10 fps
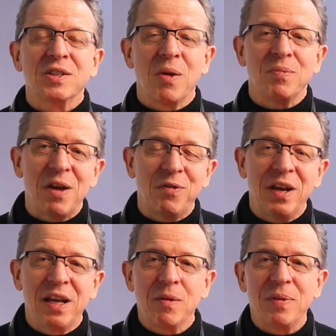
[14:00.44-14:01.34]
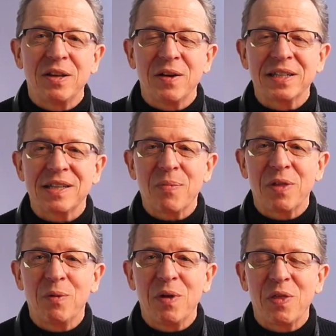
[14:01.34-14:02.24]
so I'm definitely going to be doing
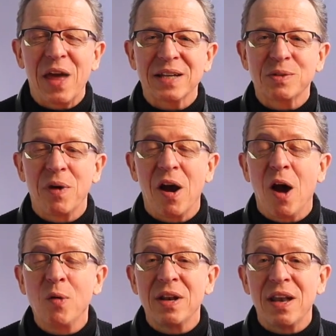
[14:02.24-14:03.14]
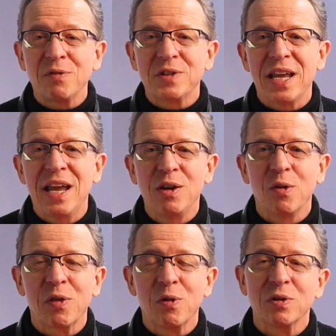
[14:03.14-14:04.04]
something with that. But I would love to hear
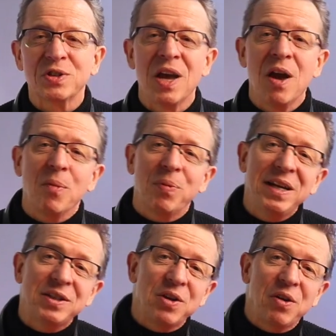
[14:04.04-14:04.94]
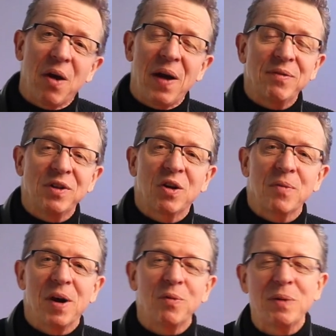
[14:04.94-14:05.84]
your thoughts. Please do go have a look
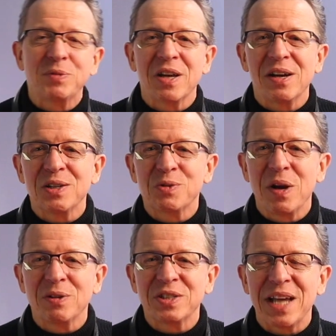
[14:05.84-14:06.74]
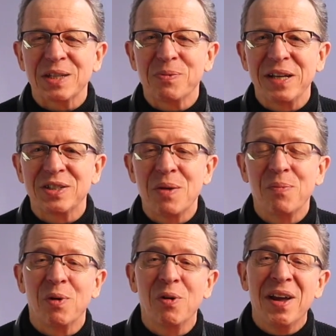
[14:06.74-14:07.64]
at my website as well, Sax Made
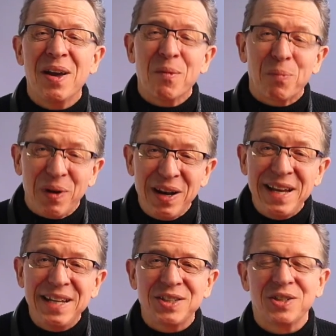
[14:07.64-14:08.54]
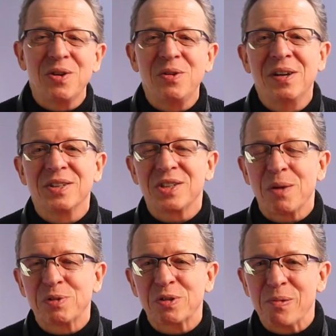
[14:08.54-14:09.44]
Simple. Please do
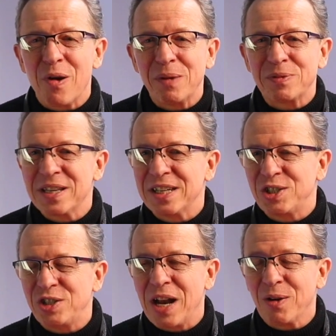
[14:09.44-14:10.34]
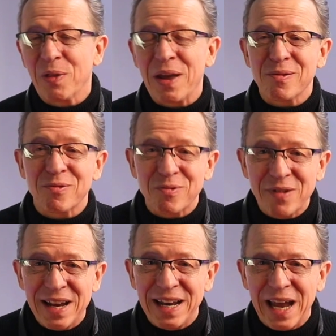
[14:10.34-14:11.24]
subscribe to this channel. That
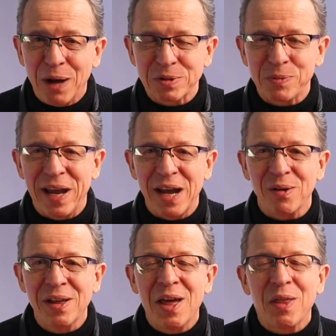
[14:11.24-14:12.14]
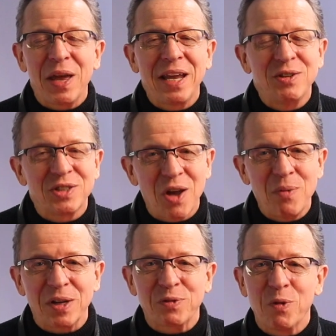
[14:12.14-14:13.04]
really helps me out. Thank you so
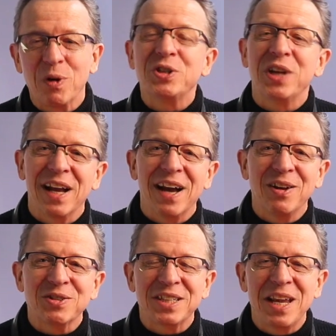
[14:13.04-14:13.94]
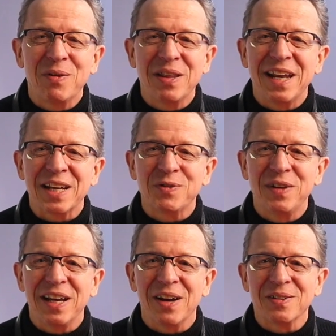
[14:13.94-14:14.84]
much for watching, and I'll see you in the next
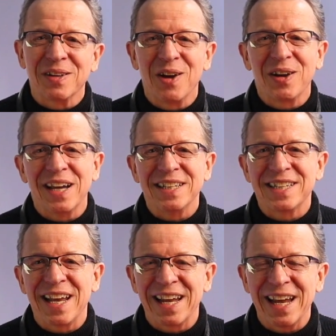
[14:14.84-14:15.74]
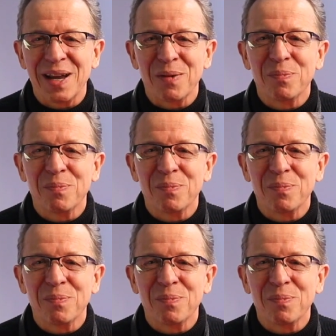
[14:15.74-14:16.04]
video. Okay, take care.